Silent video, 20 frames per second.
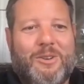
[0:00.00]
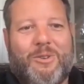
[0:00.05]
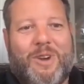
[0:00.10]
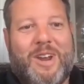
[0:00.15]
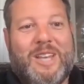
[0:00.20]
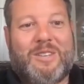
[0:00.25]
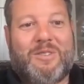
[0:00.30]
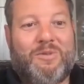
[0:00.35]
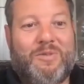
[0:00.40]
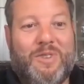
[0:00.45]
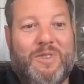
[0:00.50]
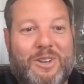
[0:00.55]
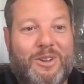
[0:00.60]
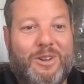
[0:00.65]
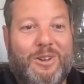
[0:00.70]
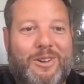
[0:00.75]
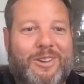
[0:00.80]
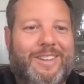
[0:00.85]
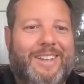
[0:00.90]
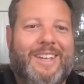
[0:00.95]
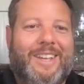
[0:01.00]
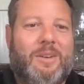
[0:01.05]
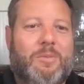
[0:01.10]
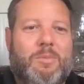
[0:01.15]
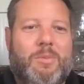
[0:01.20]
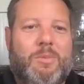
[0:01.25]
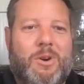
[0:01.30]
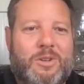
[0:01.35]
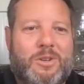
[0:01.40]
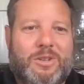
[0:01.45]
grace-filled and
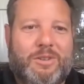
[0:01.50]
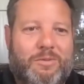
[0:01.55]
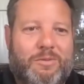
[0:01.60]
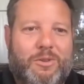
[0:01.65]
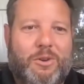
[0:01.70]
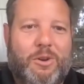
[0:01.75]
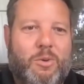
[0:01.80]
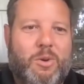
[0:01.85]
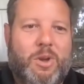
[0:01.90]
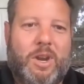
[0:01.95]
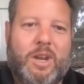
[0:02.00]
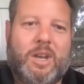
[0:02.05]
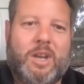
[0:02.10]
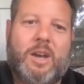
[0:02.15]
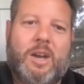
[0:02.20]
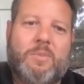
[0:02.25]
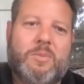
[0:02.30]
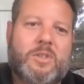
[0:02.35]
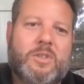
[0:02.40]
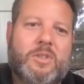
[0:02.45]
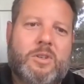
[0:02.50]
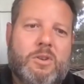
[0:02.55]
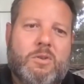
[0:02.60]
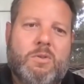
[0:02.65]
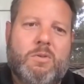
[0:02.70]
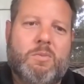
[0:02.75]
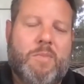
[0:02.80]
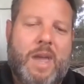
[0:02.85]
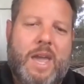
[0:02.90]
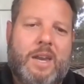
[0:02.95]
merciful when it comes
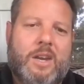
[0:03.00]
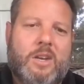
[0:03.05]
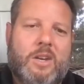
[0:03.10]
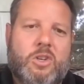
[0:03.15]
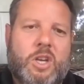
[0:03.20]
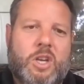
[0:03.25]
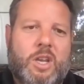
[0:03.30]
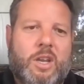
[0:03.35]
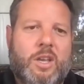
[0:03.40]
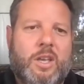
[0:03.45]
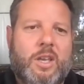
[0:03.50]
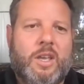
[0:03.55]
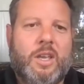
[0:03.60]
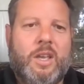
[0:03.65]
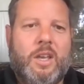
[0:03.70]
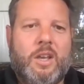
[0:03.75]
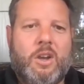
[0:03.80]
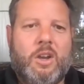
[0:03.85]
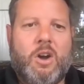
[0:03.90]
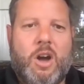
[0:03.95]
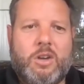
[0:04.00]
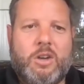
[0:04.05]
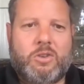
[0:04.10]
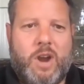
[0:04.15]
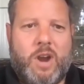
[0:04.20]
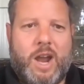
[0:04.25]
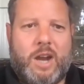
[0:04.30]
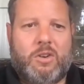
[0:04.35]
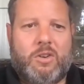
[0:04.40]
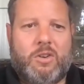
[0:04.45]
to managing
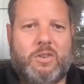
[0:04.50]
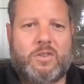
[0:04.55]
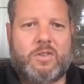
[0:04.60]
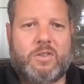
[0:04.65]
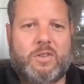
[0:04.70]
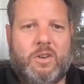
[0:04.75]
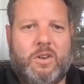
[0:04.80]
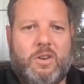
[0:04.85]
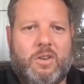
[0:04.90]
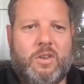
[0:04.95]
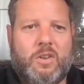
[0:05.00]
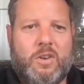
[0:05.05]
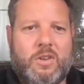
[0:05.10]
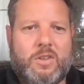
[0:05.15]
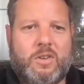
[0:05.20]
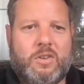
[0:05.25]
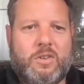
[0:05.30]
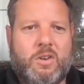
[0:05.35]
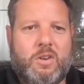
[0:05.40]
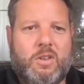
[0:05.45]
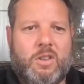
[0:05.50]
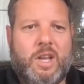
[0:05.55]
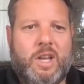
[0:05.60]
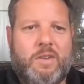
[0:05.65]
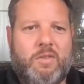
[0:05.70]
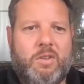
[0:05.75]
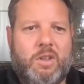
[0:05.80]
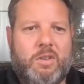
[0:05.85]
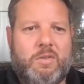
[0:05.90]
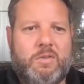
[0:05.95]
contractors. There's a certain
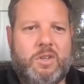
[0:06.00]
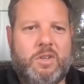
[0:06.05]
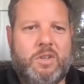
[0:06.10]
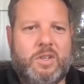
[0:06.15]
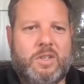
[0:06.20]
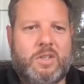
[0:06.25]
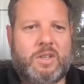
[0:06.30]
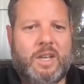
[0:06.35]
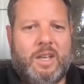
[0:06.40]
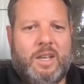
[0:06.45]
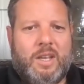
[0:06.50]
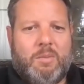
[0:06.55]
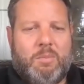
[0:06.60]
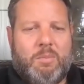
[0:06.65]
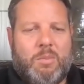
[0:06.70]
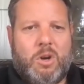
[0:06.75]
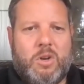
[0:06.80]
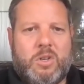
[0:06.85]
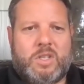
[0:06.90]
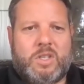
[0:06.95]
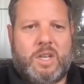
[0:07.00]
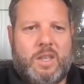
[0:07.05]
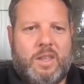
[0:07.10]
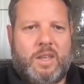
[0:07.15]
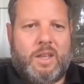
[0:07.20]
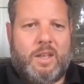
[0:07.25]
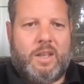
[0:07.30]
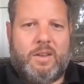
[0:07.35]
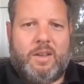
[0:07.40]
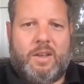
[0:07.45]
level of just mercy
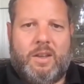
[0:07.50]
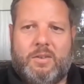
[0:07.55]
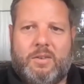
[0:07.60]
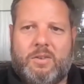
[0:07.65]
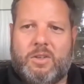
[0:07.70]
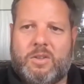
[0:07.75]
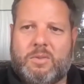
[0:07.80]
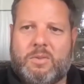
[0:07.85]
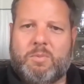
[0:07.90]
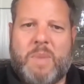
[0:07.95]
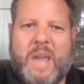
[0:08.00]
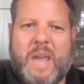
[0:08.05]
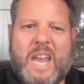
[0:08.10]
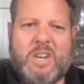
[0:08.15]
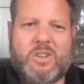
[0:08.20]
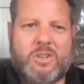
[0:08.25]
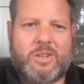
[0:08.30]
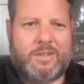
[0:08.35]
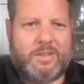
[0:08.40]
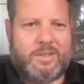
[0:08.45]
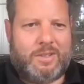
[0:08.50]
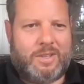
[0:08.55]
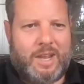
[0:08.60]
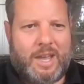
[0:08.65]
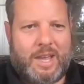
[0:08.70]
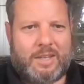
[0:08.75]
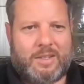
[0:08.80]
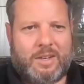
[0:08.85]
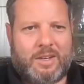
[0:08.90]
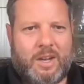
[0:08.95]
and just patience that
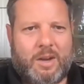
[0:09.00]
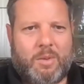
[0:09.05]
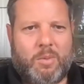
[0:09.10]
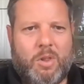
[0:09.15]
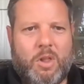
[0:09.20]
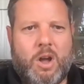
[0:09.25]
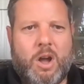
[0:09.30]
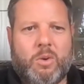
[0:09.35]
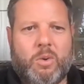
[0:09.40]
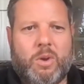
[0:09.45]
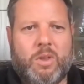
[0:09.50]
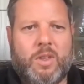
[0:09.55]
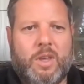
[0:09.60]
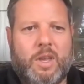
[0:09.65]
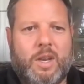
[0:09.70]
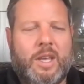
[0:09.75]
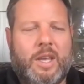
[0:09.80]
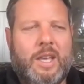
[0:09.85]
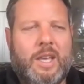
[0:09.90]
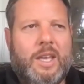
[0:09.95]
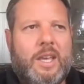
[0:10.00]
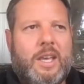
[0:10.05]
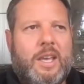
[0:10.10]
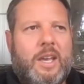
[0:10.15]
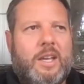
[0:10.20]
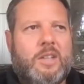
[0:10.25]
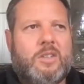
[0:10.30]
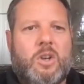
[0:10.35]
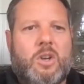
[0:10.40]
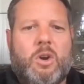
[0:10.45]
has to come along with it.
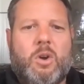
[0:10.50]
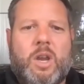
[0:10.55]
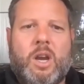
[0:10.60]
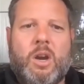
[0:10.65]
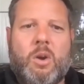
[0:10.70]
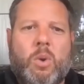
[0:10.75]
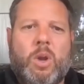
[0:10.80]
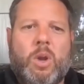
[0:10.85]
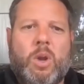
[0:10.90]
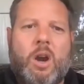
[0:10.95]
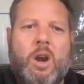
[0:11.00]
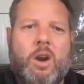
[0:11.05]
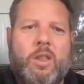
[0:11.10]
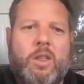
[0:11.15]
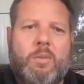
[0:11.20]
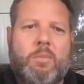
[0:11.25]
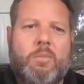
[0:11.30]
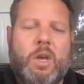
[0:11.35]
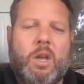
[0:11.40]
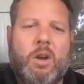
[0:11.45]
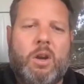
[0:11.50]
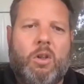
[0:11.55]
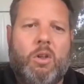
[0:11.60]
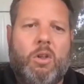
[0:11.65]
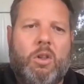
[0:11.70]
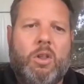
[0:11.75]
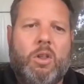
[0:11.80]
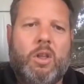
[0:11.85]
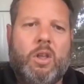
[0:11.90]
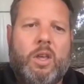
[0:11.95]
And so here we are in the
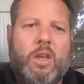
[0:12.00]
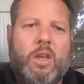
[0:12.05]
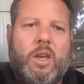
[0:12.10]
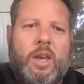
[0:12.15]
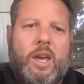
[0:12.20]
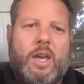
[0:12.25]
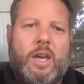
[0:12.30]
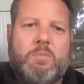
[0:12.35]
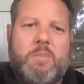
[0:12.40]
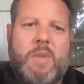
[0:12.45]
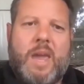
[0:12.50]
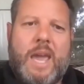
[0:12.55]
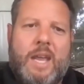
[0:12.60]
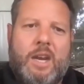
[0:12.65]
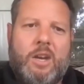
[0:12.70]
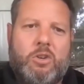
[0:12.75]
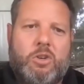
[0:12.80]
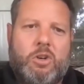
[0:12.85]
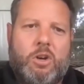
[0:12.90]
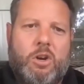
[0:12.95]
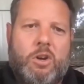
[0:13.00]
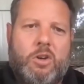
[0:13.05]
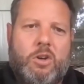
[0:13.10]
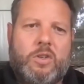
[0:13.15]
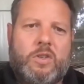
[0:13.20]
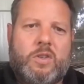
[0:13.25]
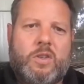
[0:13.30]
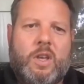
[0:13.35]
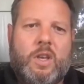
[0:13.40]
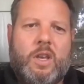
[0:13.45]
middle as
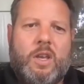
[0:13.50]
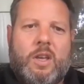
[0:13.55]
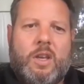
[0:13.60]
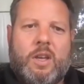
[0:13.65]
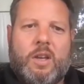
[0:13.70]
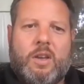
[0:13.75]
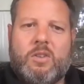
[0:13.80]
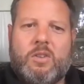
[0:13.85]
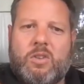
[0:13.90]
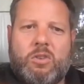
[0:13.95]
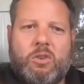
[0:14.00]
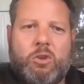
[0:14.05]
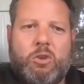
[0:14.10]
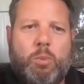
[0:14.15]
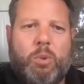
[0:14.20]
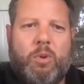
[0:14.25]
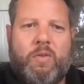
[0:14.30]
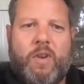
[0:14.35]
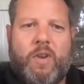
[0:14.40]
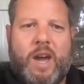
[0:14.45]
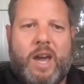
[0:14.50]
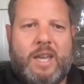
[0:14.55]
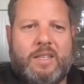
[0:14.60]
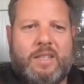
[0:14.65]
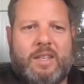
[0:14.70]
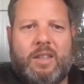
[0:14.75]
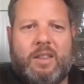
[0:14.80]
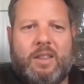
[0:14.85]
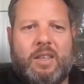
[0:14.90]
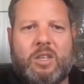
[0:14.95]
managers
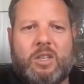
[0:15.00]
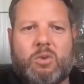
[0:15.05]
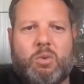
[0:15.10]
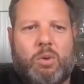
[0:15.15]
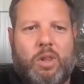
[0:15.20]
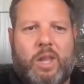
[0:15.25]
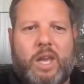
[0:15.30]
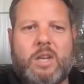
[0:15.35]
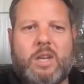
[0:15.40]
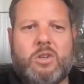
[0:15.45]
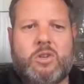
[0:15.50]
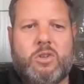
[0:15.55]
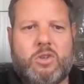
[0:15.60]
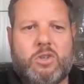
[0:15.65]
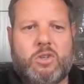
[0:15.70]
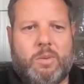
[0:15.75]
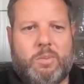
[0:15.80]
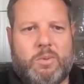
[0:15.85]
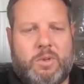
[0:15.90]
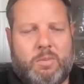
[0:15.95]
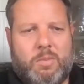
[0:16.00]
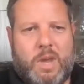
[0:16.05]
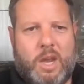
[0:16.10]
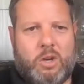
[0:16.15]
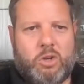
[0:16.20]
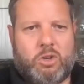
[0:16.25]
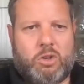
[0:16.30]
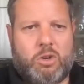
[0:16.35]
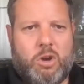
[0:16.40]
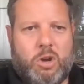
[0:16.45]
supervising this relationship to
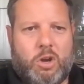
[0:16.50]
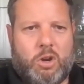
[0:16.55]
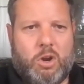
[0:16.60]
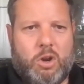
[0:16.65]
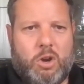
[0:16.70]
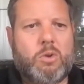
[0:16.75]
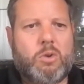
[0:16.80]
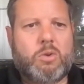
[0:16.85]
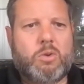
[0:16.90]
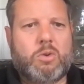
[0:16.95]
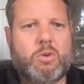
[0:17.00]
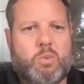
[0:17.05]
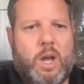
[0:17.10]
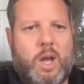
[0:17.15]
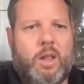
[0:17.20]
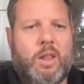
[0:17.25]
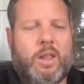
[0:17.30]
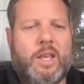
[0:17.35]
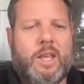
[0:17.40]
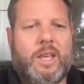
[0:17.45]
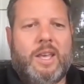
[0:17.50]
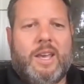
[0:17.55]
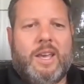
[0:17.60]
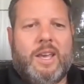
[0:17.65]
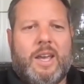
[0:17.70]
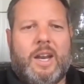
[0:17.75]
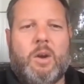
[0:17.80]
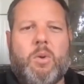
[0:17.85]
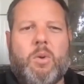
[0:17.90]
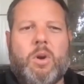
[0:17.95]
make sure it goes well.
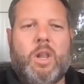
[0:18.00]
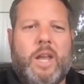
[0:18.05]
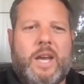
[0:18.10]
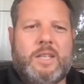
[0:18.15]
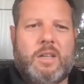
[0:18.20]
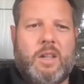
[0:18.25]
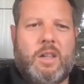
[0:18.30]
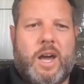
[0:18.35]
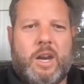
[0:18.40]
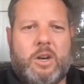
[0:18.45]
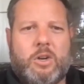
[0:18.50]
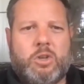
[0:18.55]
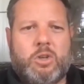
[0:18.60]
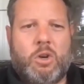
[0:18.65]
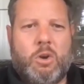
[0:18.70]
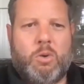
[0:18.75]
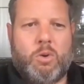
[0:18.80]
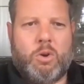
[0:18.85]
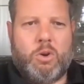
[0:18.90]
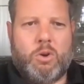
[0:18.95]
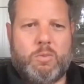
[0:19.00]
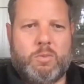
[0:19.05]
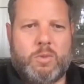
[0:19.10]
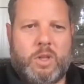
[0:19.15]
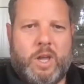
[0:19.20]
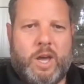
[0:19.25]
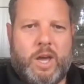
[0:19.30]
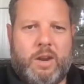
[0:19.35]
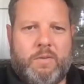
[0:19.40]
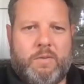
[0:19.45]
And I realize a lot of showrooms,
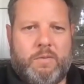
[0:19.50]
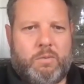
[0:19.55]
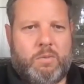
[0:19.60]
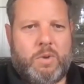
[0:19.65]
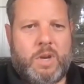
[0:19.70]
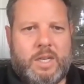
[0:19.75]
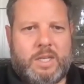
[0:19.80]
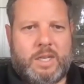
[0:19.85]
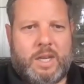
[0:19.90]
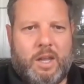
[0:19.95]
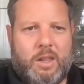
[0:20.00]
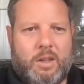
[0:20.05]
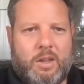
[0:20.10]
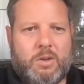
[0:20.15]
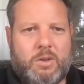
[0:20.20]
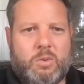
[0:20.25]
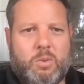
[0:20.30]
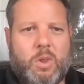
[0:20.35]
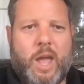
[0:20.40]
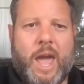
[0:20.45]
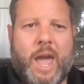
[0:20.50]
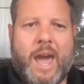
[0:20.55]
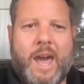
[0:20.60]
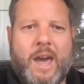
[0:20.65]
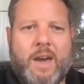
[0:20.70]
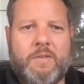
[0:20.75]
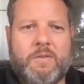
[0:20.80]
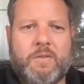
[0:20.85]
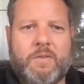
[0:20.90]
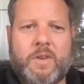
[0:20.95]
a lot of retailers will
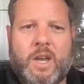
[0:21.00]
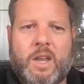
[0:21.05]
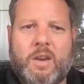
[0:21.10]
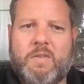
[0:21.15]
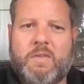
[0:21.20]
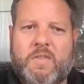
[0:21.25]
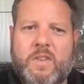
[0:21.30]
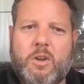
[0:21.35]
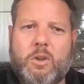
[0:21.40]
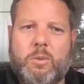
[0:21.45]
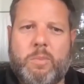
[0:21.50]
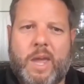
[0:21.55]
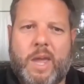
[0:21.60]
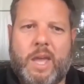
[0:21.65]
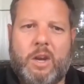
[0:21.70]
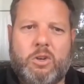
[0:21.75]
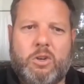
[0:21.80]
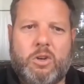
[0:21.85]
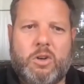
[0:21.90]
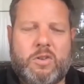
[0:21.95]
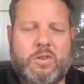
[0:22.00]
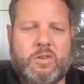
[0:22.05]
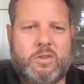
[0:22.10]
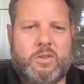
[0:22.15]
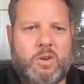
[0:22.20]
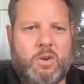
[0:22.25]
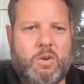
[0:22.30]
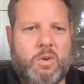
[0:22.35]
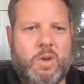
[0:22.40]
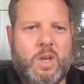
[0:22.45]
have kind of field managers. And
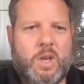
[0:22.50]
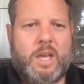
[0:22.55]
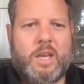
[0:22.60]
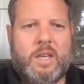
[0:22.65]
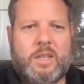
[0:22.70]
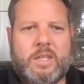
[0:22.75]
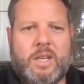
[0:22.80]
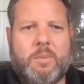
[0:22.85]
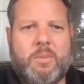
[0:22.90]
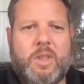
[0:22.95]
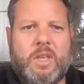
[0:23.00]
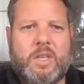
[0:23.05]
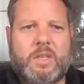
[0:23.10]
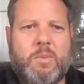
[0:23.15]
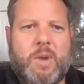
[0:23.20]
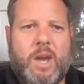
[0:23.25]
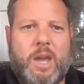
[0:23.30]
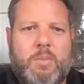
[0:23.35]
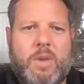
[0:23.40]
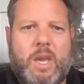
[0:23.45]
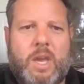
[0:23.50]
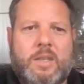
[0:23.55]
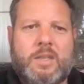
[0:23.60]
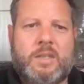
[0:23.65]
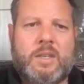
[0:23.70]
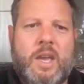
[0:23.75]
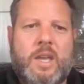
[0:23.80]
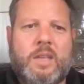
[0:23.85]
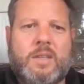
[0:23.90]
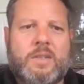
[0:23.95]
so some of this might make
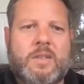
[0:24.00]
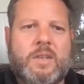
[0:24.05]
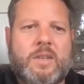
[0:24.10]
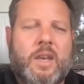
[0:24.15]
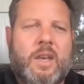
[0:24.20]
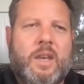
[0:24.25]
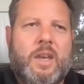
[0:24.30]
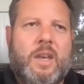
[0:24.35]
sense.